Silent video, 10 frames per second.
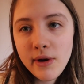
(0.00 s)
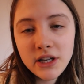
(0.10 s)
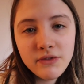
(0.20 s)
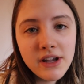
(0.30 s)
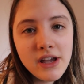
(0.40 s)
I
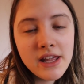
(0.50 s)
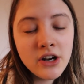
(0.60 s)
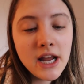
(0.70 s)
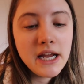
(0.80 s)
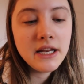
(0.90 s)
wanted to
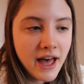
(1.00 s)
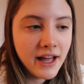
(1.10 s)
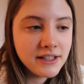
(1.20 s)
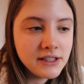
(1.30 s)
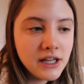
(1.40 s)
reiterate
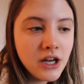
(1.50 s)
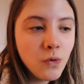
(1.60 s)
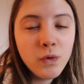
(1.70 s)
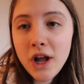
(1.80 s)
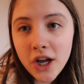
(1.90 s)
that
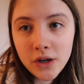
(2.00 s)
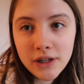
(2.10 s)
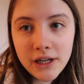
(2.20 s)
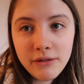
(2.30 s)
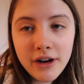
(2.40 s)
we're not going
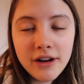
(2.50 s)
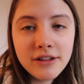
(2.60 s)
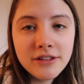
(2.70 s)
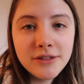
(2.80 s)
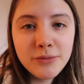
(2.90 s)

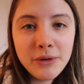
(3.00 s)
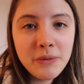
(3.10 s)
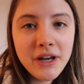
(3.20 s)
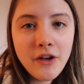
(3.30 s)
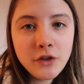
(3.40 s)
anywhere. We
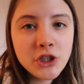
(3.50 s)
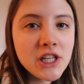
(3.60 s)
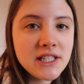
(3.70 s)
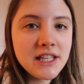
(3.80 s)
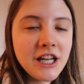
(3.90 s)
would never
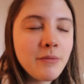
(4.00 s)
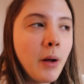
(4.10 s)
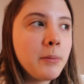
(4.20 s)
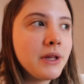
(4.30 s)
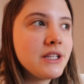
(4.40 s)
just like
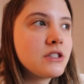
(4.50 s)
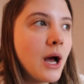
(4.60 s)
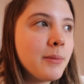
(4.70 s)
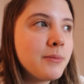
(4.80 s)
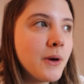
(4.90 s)
abruptly
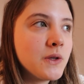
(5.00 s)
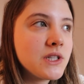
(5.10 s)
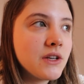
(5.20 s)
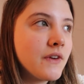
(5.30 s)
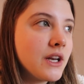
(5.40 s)
stop
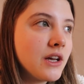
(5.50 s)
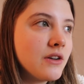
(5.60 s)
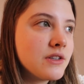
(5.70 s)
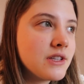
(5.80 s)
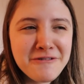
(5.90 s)
posting
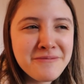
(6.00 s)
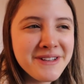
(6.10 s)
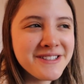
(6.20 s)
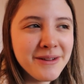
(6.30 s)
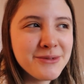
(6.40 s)
videos. There would
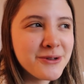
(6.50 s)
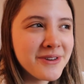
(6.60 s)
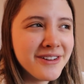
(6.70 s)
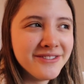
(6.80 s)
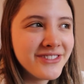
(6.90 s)
be some
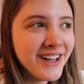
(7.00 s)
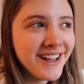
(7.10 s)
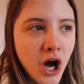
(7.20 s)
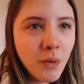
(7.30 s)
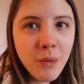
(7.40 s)
sort of
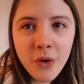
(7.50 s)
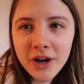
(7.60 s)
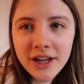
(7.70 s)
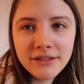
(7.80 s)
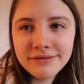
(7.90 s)
a
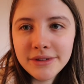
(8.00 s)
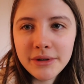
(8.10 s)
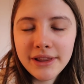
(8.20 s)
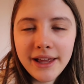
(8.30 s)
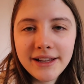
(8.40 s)
warning. We
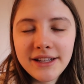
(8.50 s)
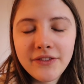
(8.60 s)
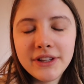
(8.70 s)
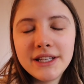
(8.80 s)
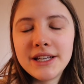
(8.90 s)
would like
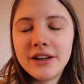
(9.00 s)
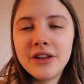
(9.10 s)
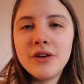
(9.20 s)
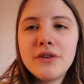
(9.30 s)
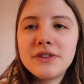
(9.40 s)
definitely tell
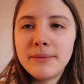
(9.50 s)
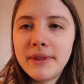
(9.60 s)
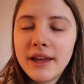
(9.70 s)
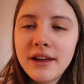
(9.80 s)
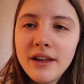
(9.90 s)
you if
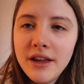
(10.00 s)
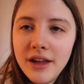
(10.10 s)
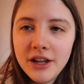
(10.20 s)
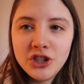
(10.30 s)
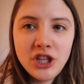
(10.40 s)
something
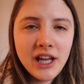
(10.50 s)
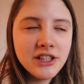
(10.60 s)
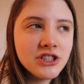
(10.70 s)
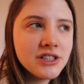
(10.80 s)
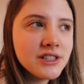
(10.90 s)

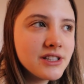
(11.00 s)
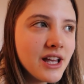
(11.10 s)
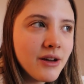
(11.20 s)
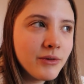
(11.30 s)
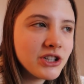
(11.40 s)
changes,
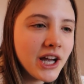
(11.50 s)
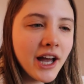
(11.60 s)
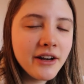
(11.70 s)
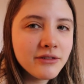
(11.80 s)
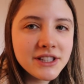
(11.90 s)
which
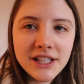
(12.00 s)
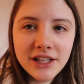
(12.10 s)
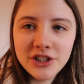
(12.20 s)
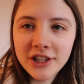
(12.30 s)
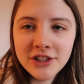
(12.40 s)
I don't see
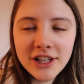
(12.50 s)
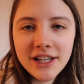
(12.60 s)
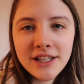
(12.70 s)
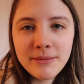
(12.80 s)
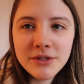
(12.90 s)
it changing
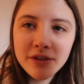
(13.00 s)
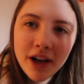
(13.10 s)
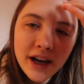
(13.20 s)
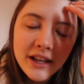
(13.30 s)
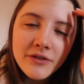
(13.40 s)
anytime
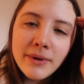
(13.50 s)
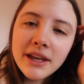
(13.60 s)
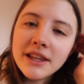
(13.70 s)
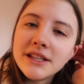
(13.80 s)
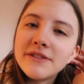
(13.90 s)
soon. I love
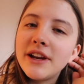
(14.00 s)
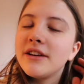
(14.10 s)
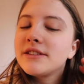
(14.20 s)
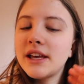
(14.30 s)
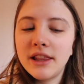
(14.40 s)
making these
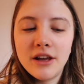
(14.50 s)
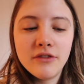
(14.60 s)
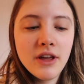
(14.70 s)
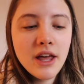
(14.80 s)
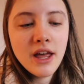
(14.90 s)
videos. I
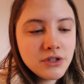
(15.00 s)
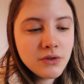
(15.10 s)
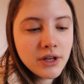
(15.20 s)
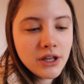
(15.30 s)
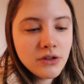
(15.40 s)
love
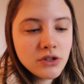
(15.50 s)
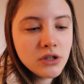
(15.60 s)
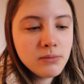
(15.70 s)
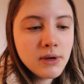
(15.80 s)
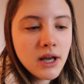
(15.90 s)
doing
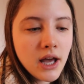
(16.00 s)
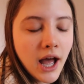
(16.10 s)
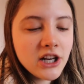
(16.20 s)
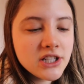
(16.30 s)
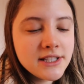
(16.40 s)
YouTube.
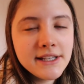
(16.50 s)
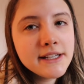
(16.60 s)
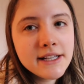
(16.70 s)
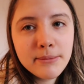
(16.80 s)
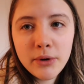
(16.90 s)
I just
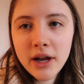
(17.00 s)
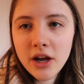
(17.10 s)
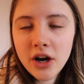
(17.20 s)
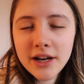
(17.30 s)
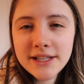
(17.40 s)
needed a
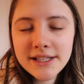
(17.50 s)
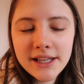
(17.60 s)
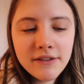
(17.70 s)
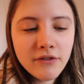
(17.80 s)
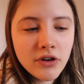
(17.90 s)
break,
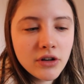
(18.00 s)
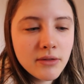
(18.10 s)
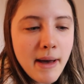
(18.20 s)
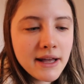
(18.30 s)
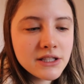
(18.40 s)
honestly, for
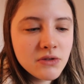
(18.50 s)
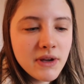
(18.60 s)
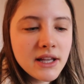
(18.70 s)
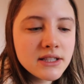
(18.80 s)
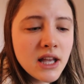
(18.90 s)
the past 2
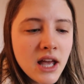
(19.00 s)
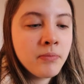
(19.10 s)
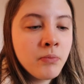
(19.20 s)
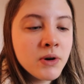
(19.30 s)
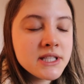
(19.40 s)
weeks.
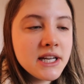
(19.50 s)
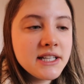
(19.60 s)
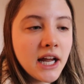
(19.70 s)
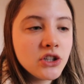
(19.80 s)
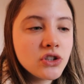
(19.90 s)
Wasn't
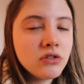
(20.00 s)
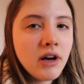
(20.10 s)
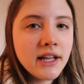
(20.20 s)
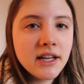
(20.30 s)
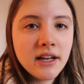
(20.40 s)
intentional.
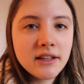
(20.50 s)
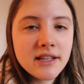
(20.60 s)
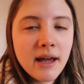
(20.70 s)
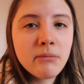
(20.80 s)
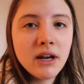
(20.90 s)
I didn't
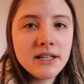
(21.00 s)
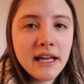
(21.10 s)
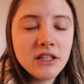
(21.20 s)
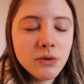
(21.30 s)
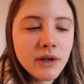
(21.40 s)
say I'm gonna
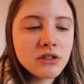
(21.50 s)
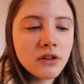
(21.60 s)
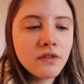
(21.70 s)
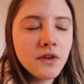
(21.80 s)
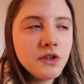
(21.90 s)
take 2 weeks
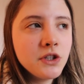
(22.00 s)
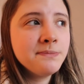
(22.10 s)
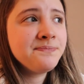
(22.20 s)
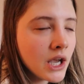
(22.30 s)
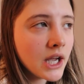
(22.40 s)
off of
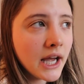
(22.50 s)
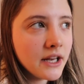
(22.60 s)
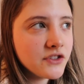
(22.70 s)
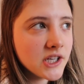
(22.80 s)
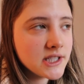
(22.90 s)
YouTube. It
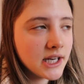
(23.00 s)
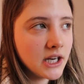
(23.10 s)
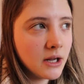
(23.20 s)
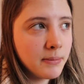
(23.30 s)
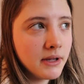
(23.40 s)
kind of just
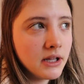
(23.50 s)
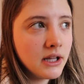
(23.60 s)
ended up